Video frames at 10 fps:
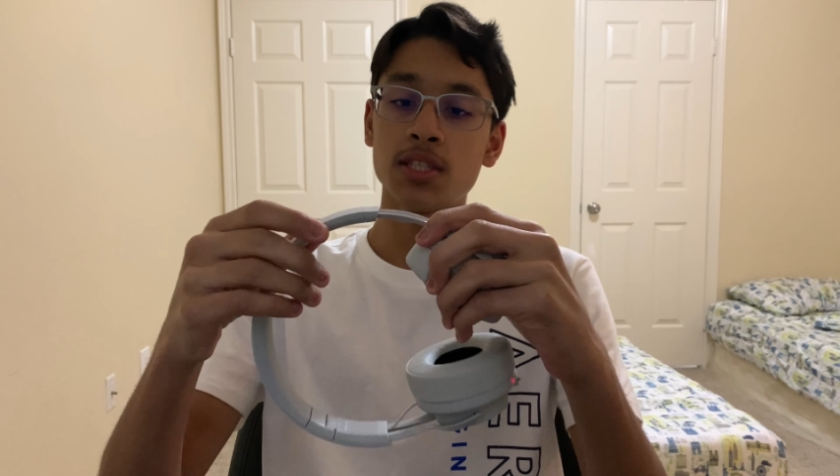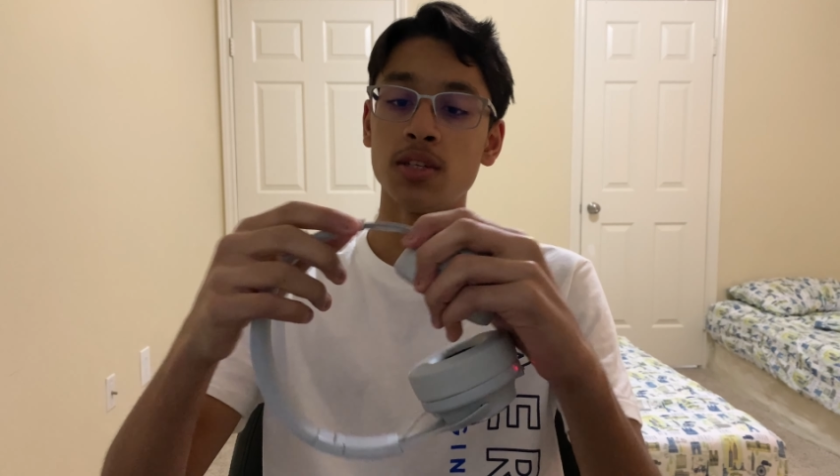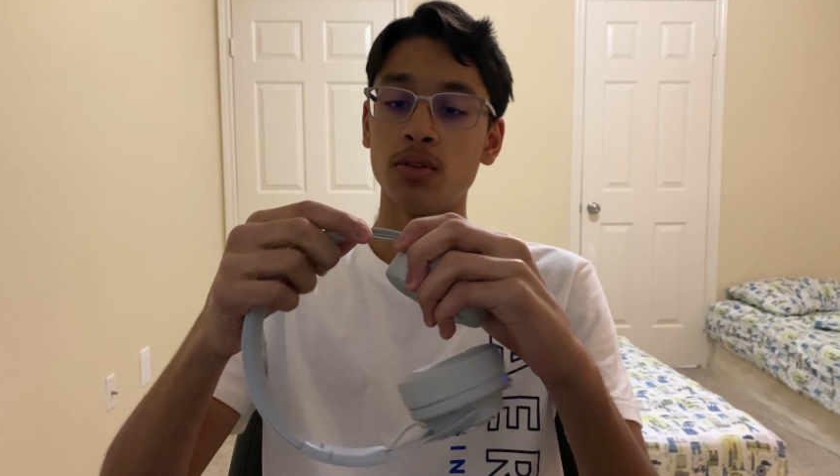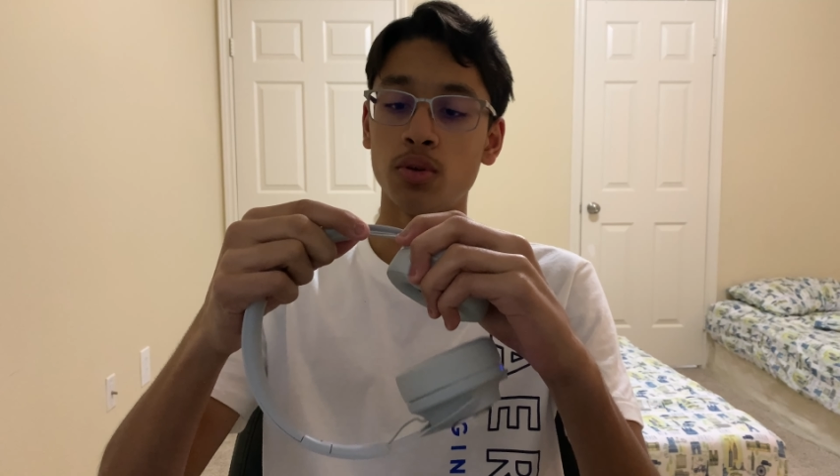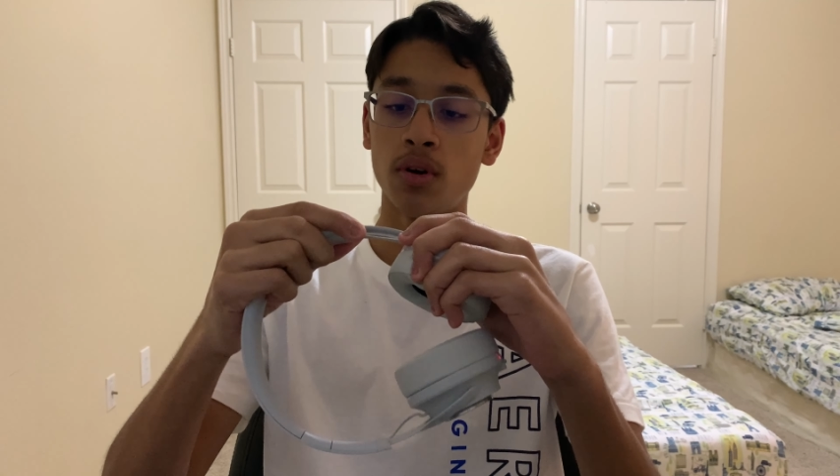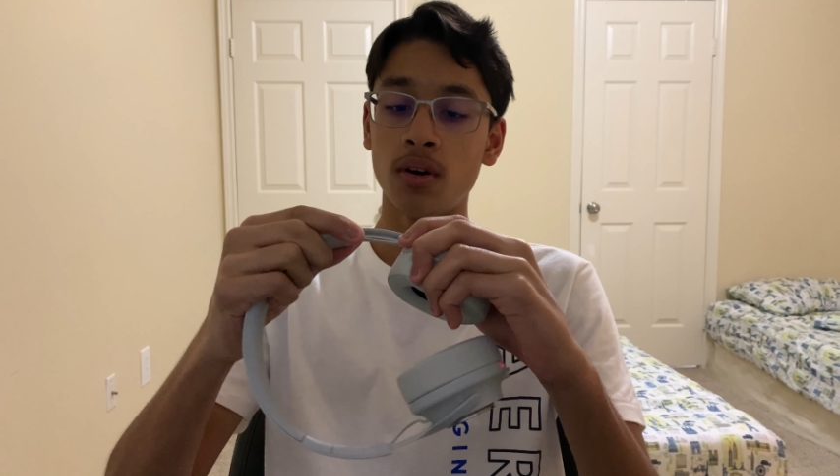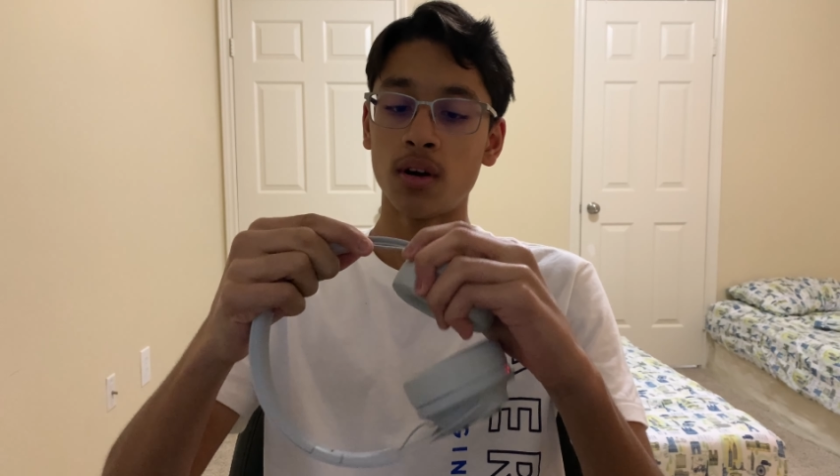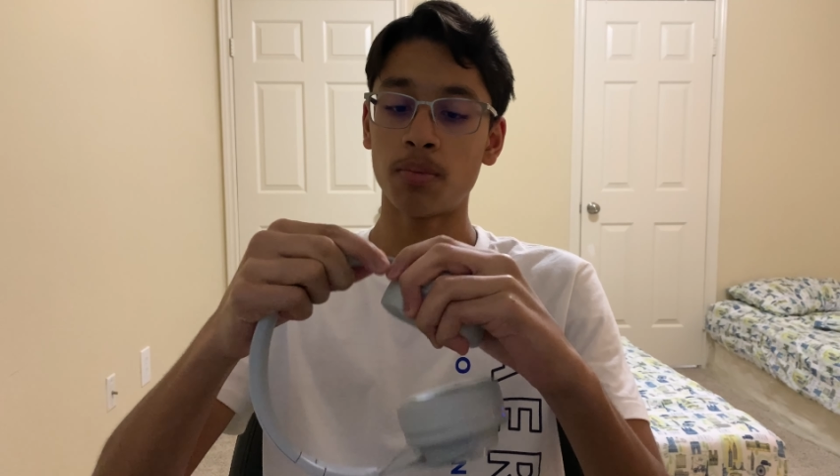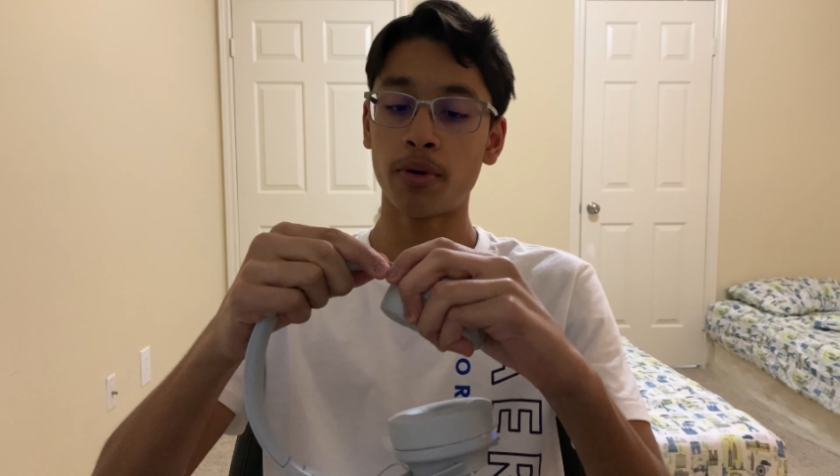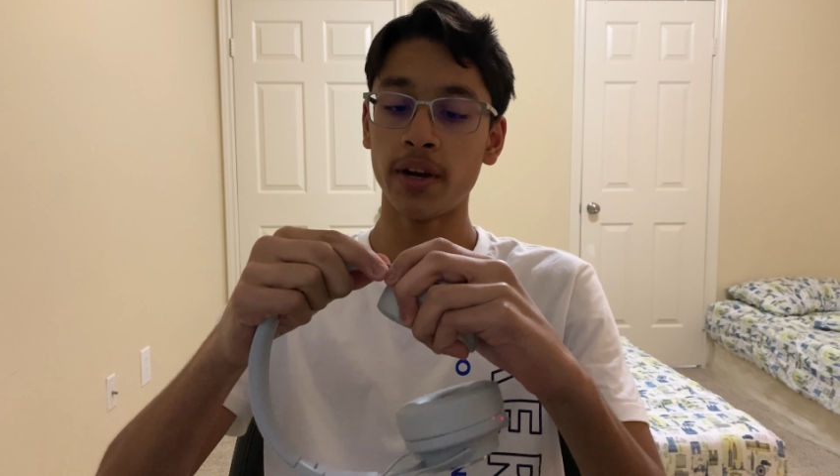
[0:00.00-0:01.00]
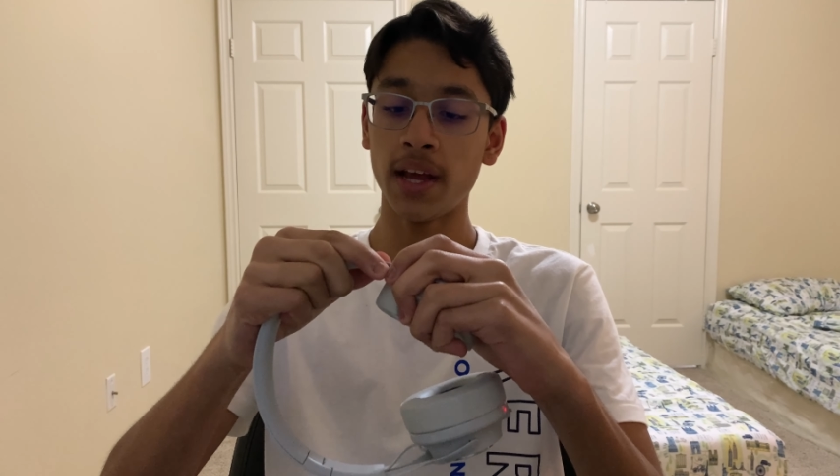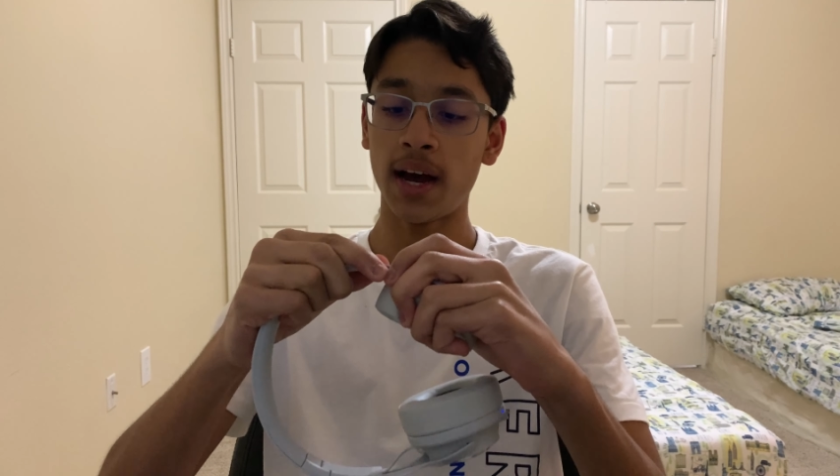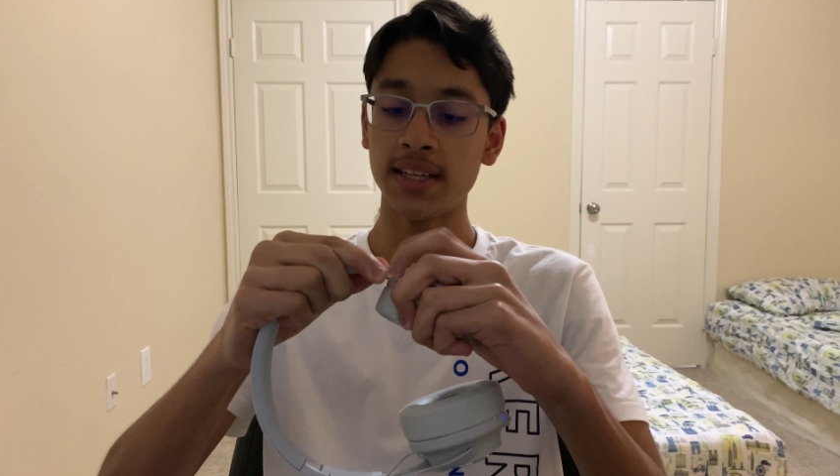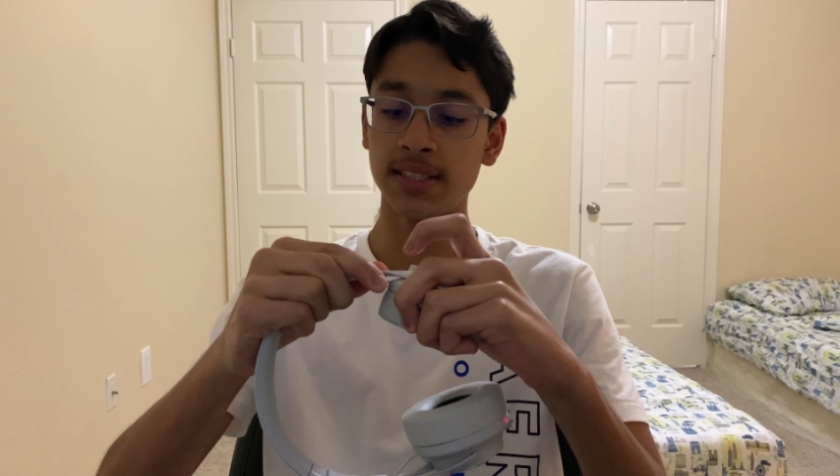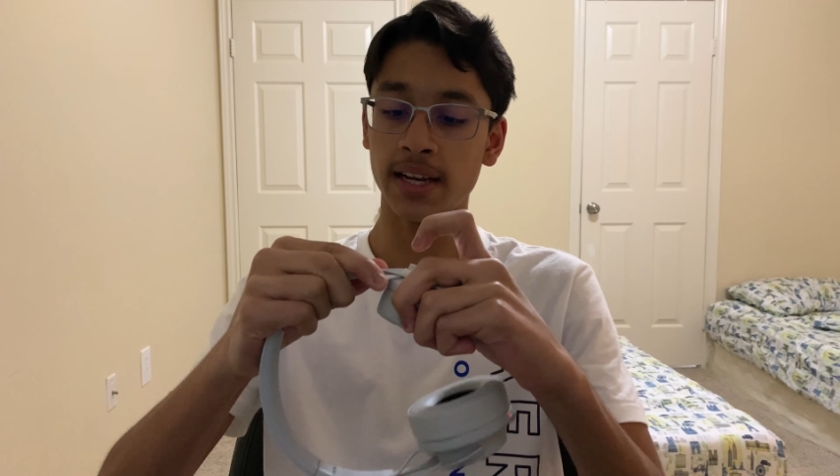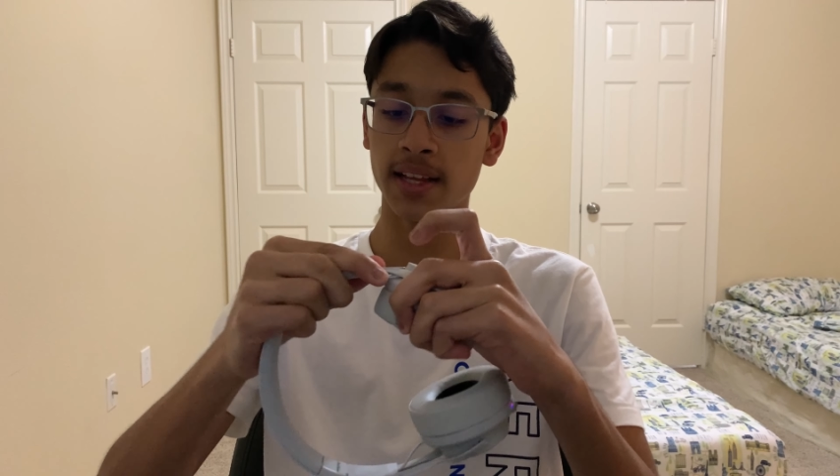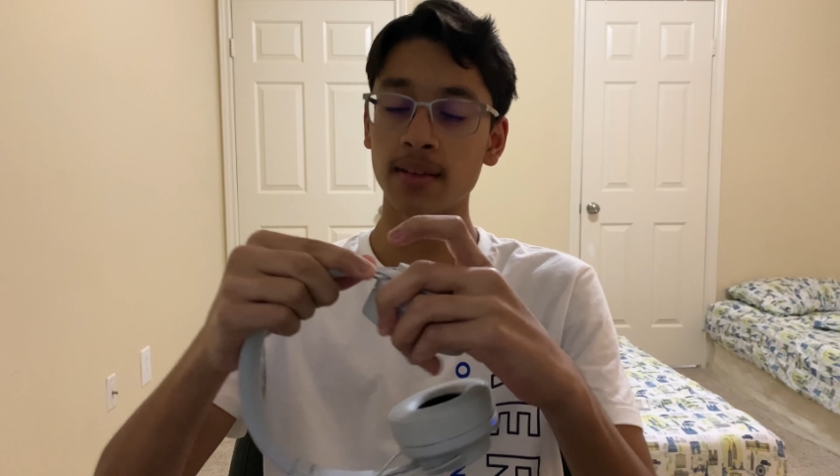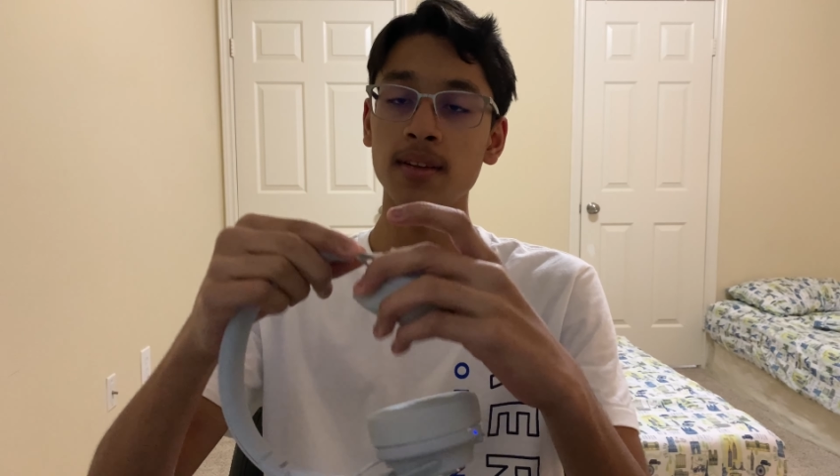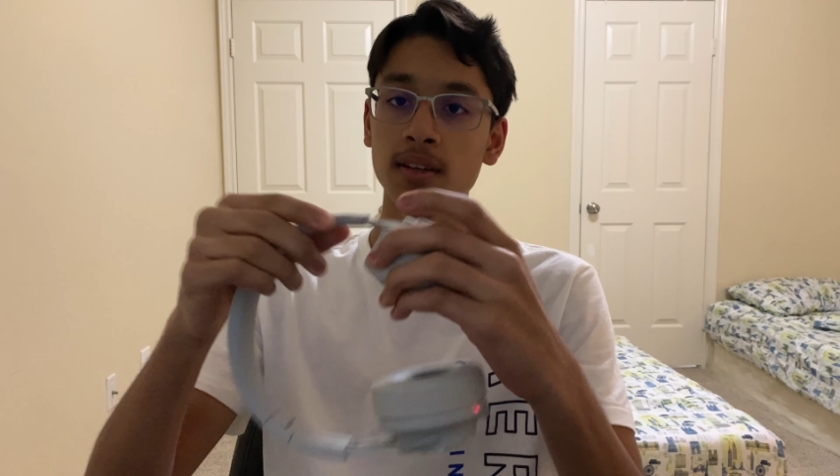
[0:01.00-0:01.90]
to a pretty high setting.